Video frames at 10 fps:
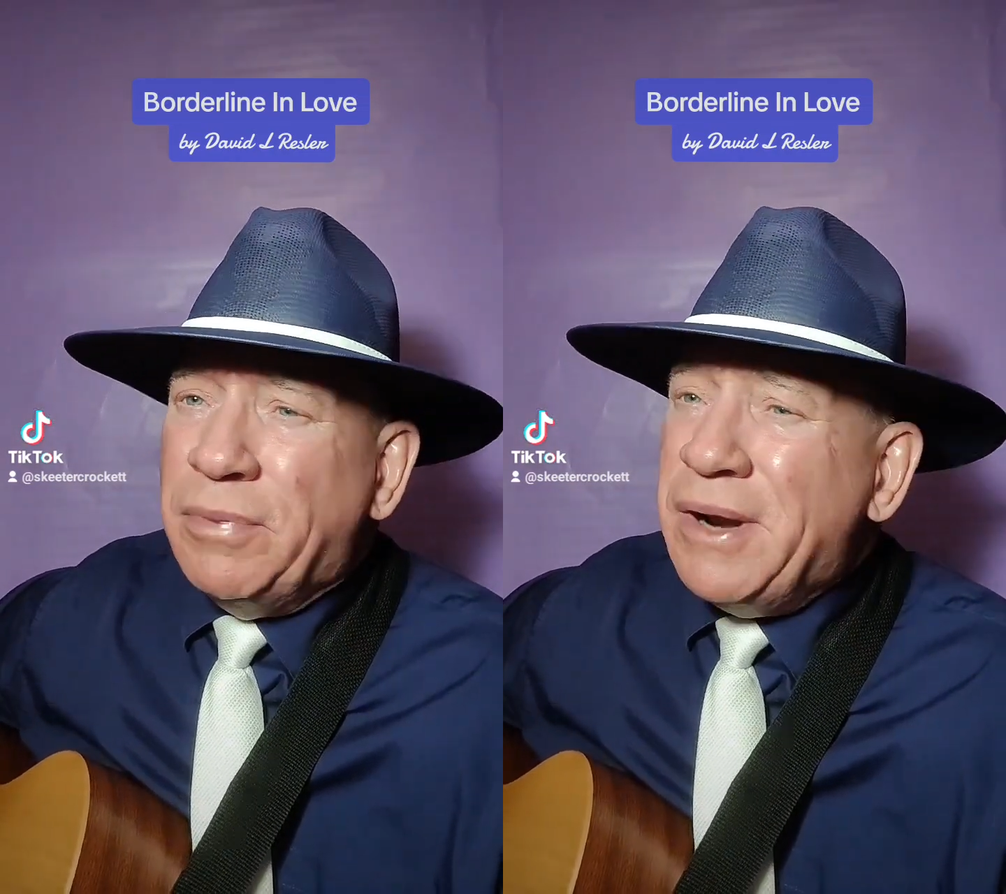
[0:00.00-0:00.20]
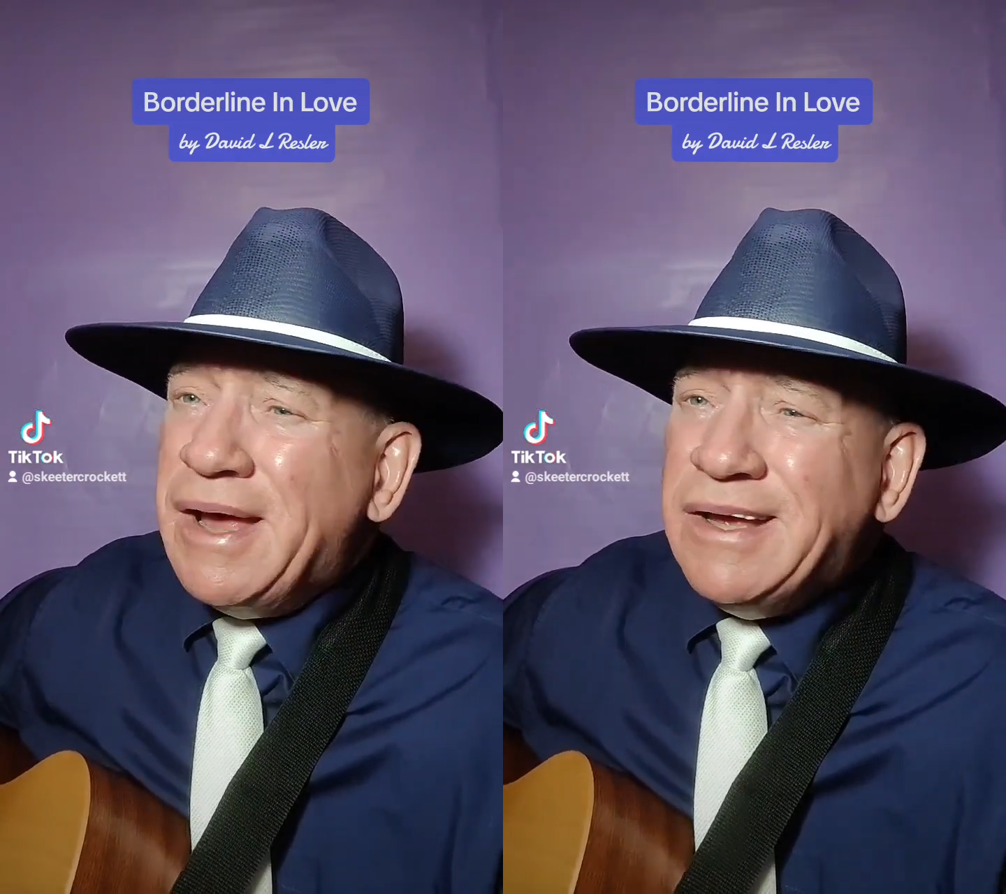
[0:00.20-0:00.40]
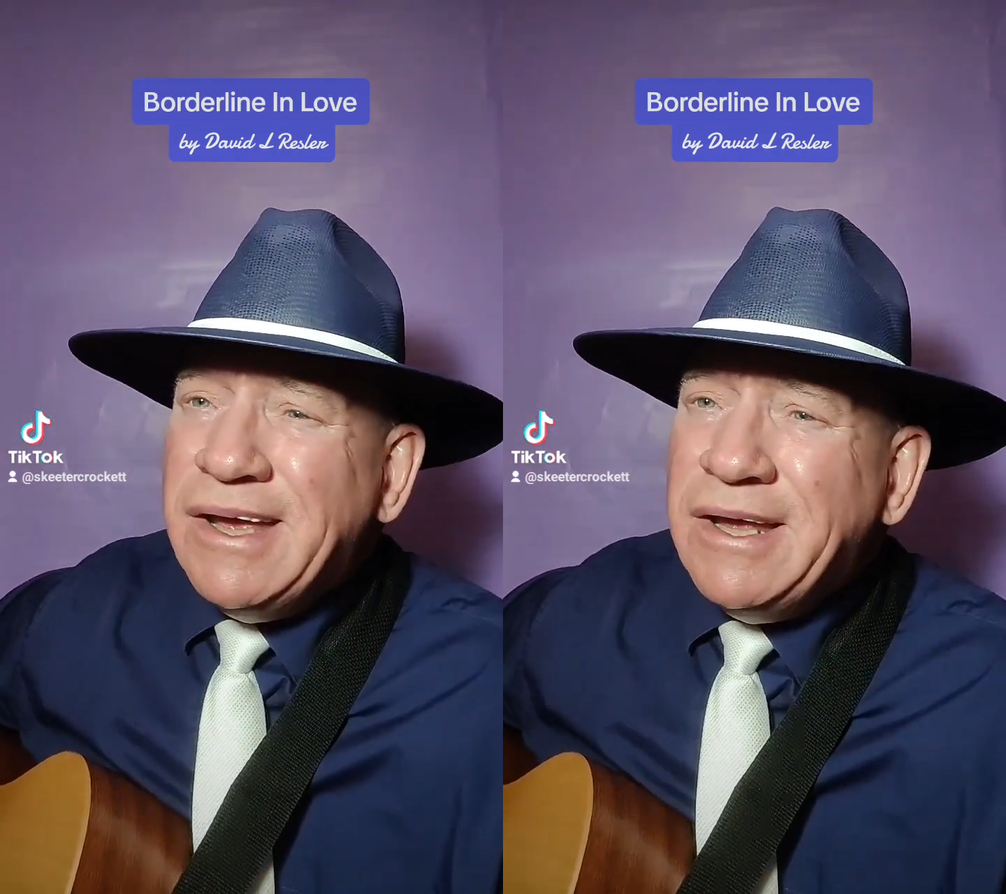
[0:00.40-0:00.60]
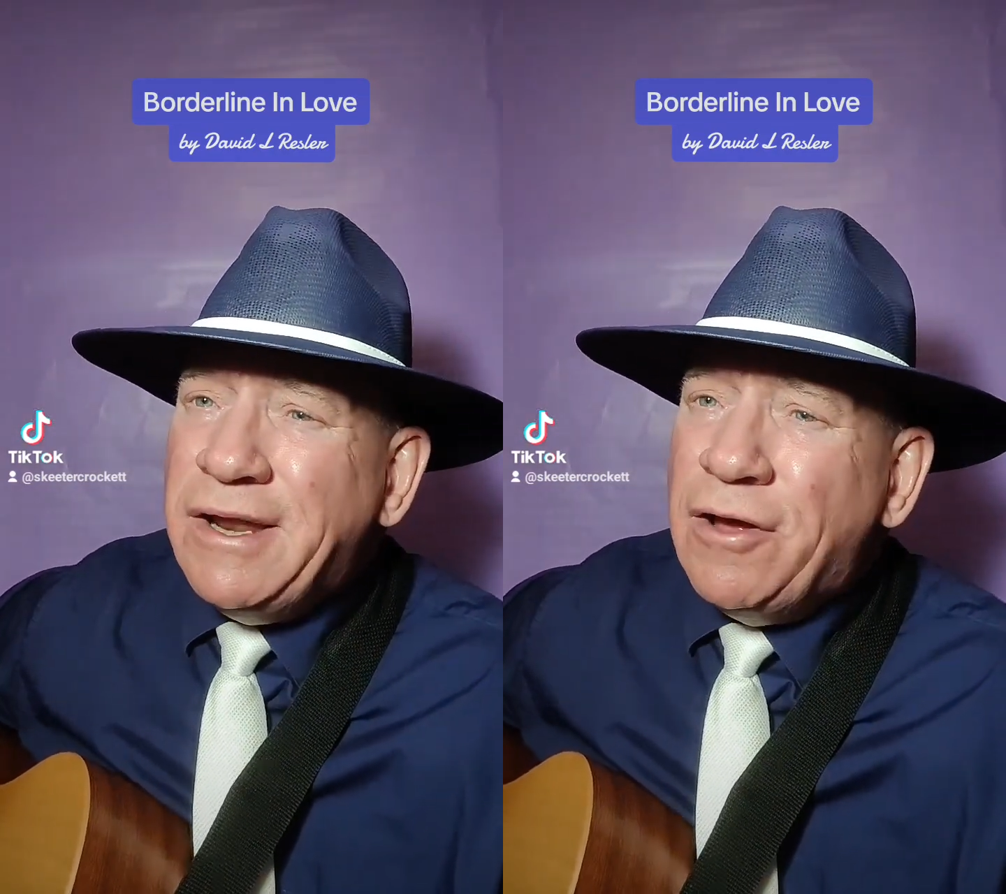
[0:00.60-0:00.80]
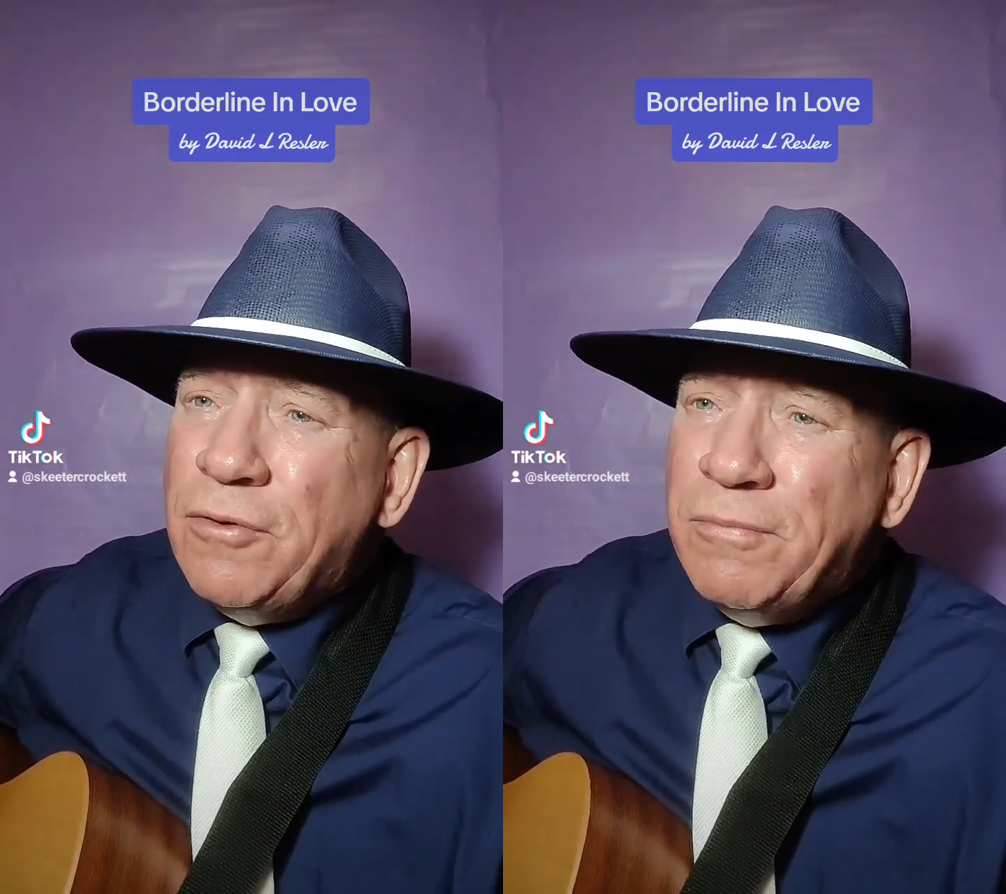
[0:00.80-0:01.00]
But I
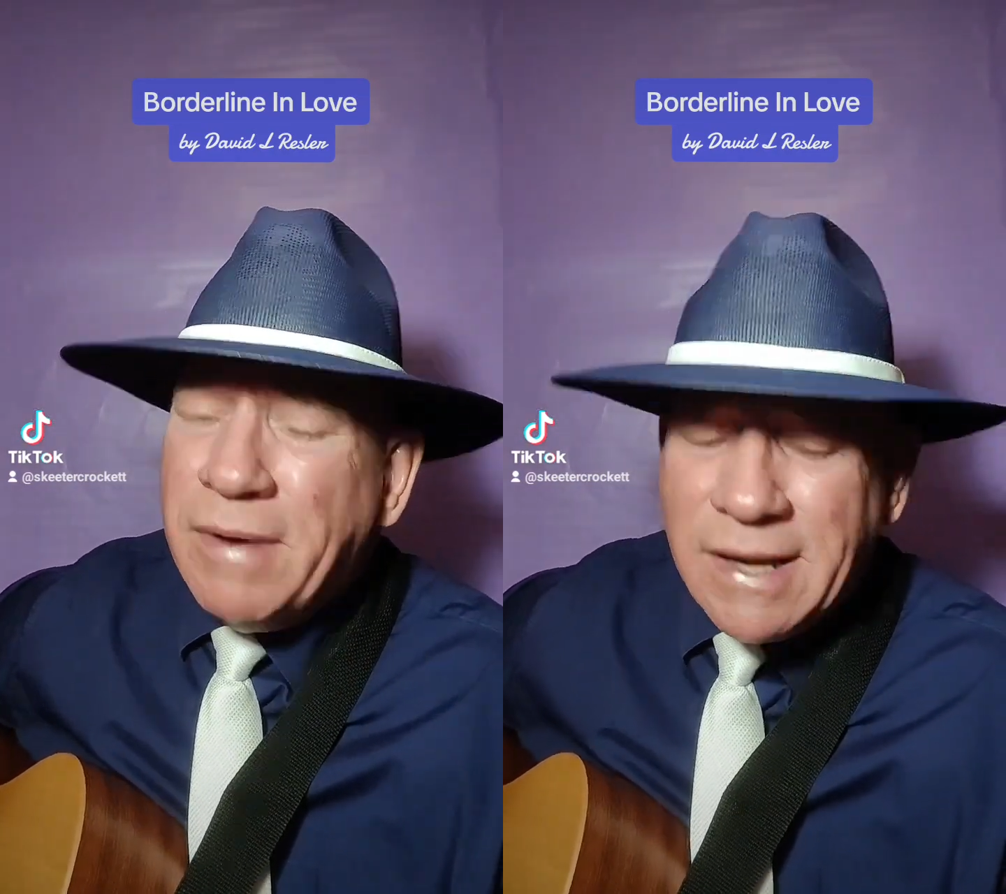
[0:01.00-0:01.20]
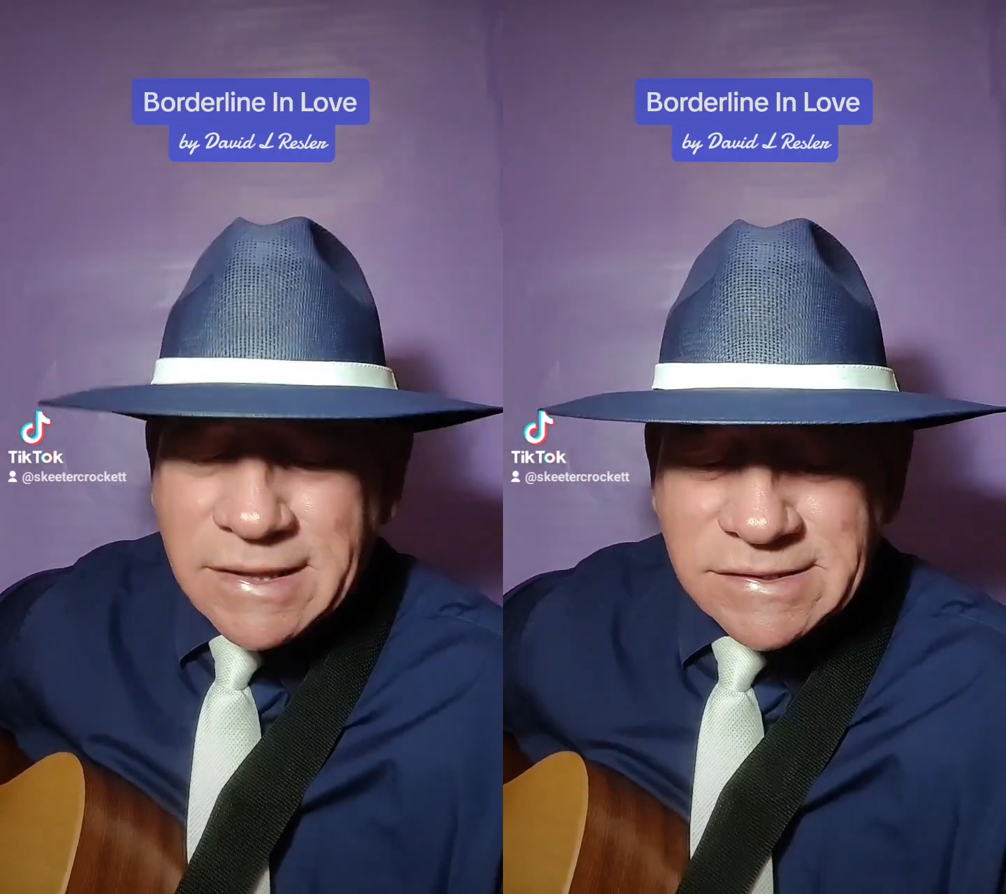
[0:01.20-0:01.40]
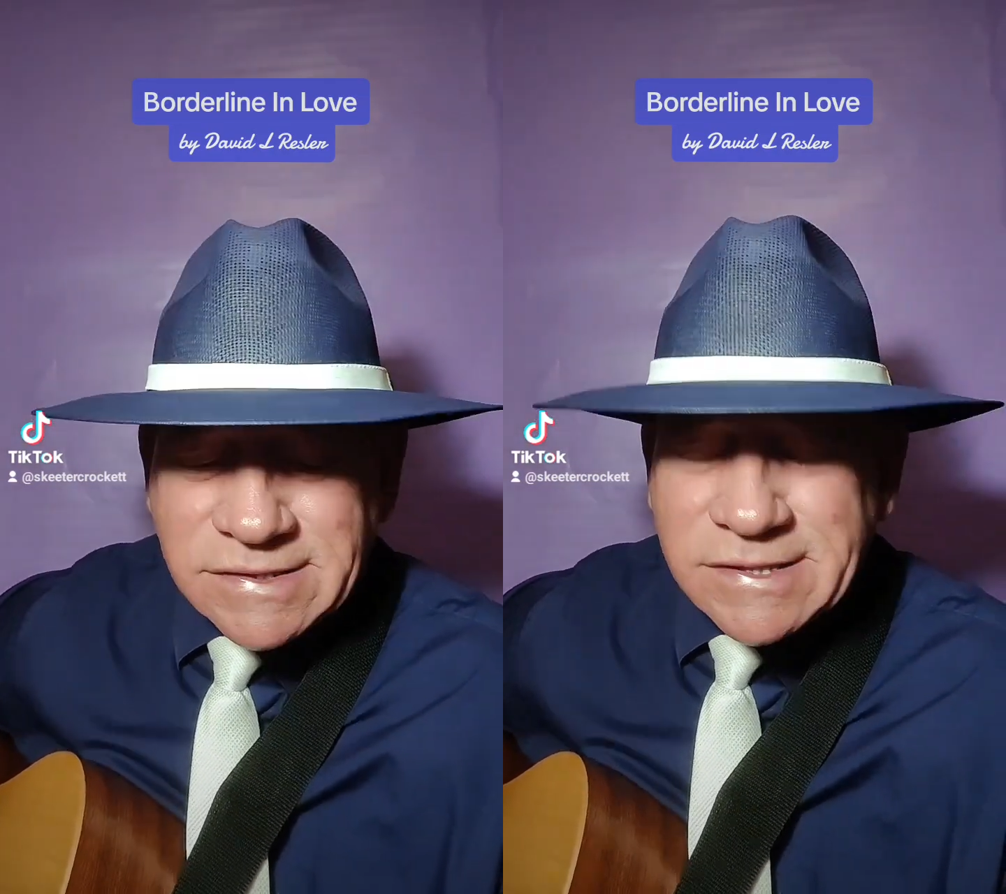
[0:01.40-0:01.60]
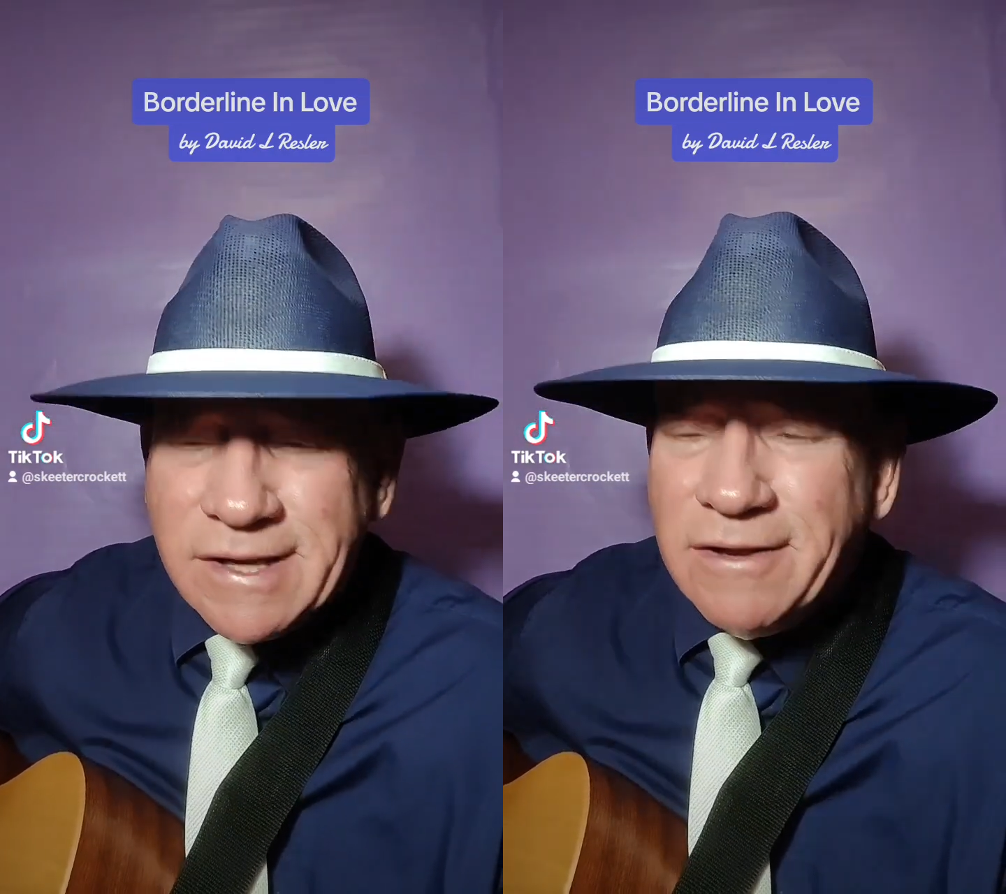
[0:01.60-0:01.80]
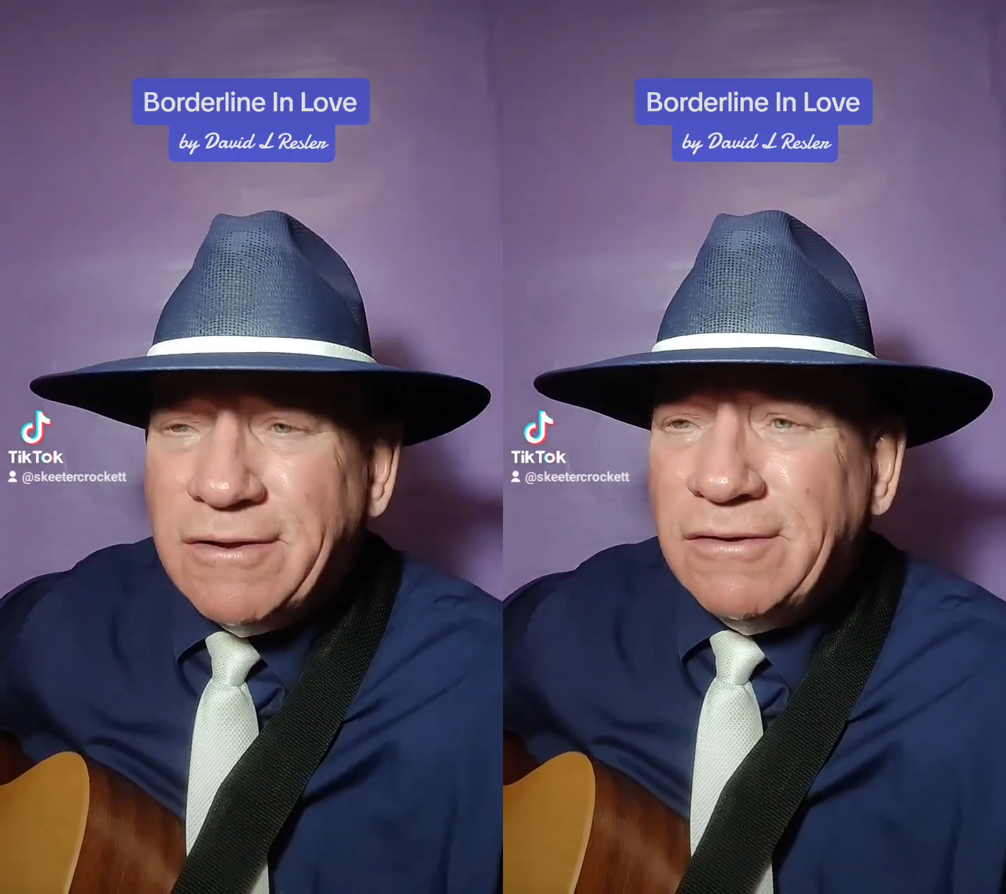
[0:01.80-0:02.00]
can't help
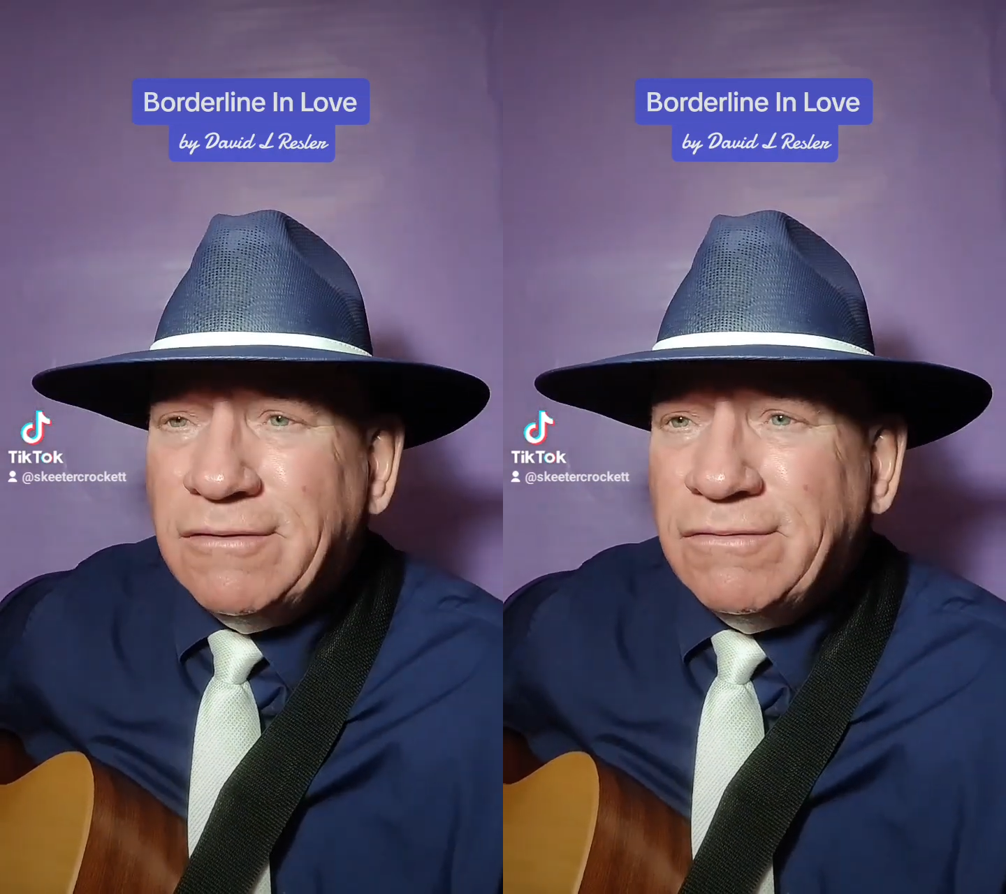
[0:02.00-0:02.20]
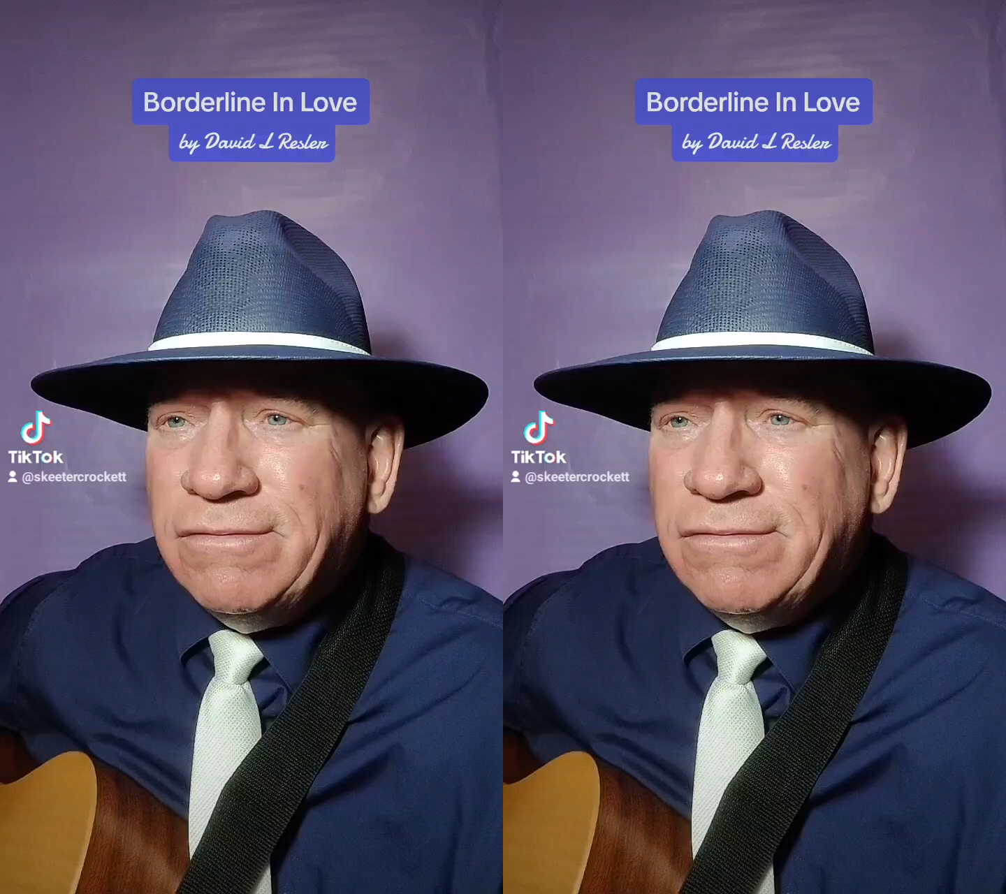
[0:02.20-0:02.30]
myself,